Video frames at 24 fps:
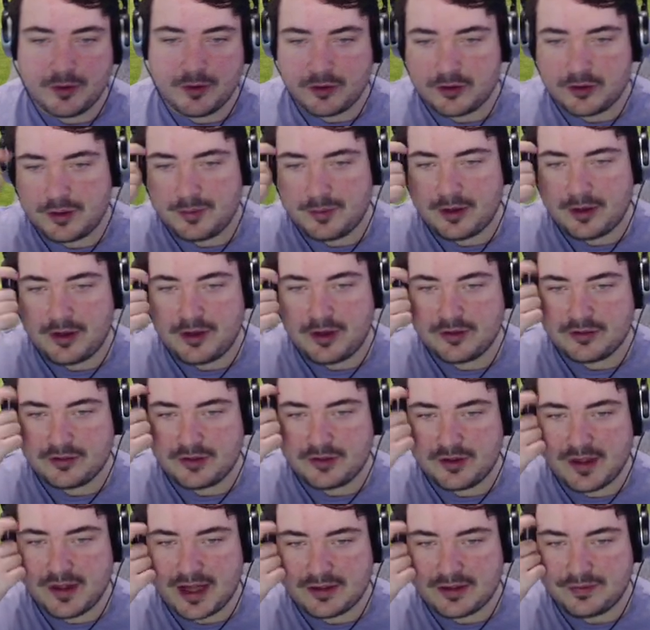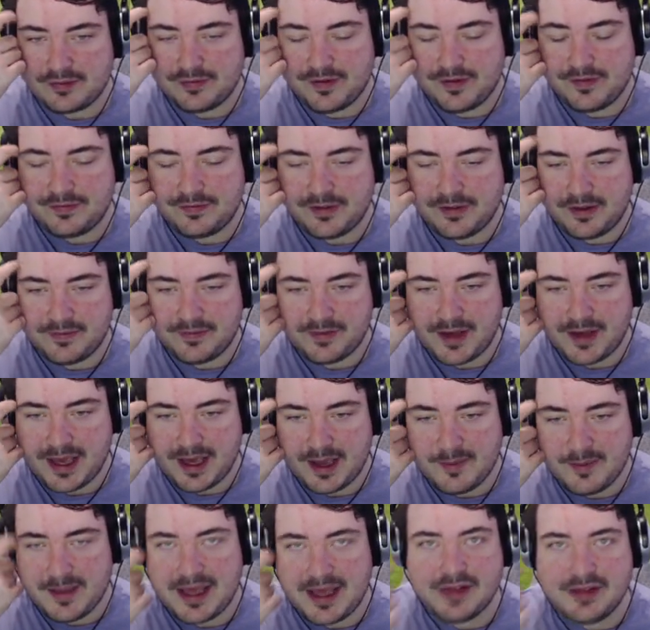Rory Burns, and that's 50 for
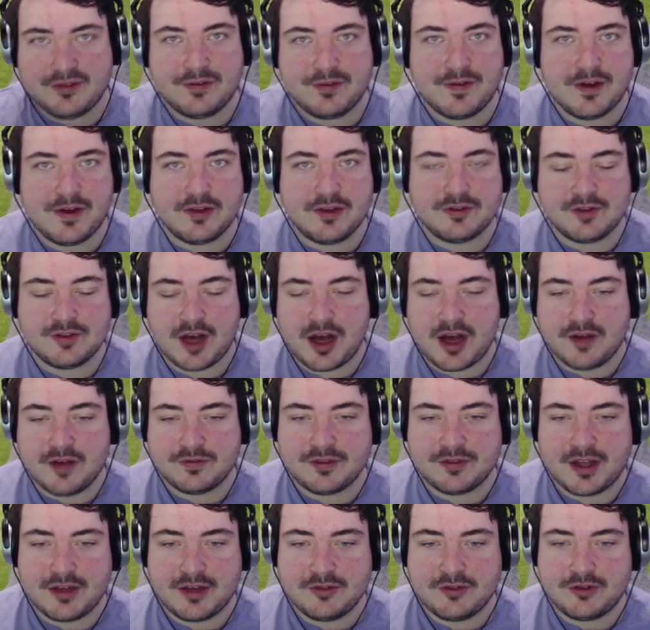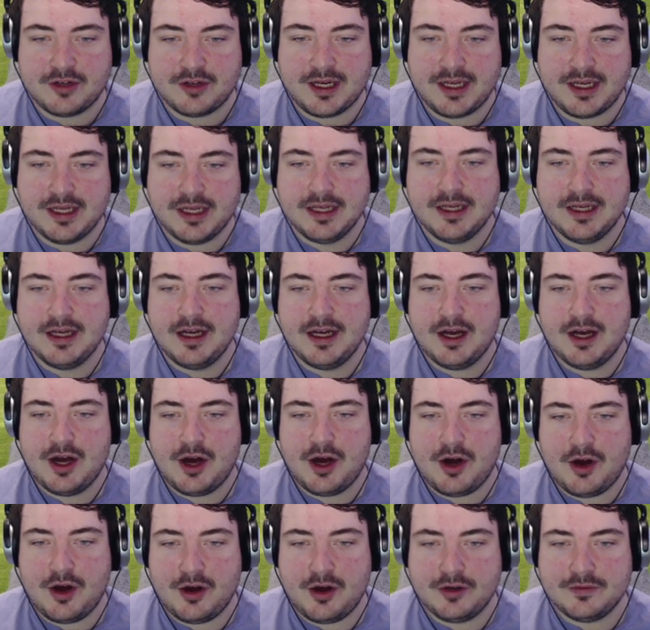him, his first half century
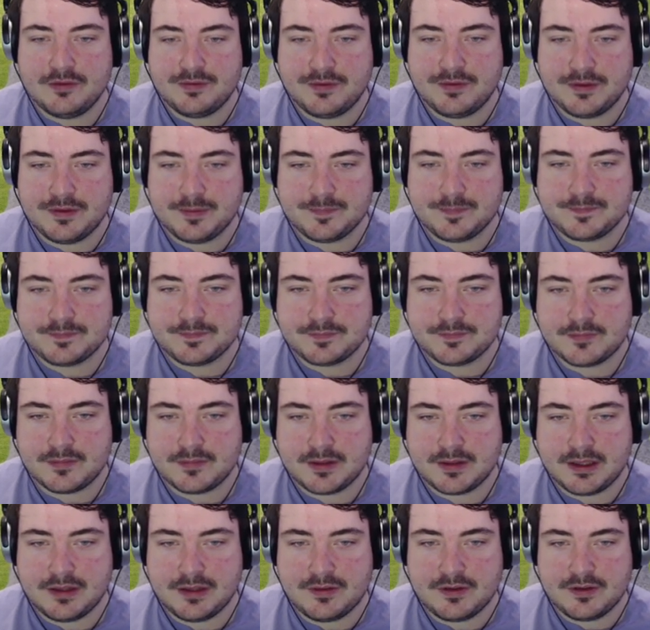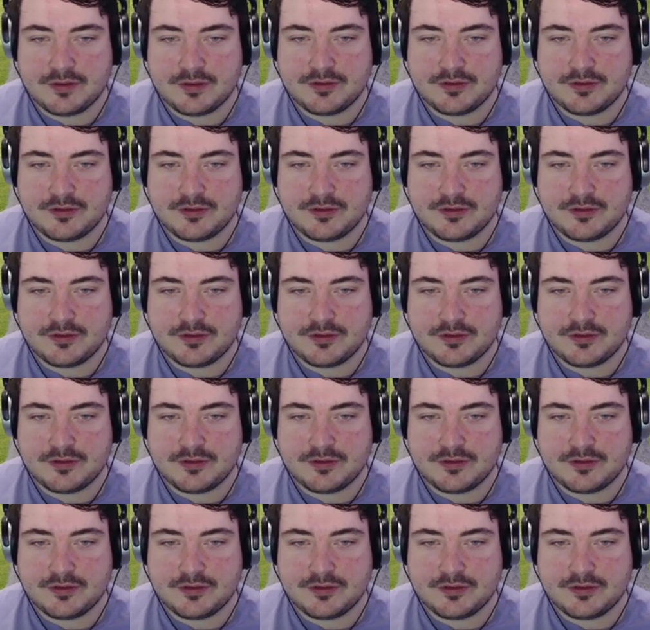of the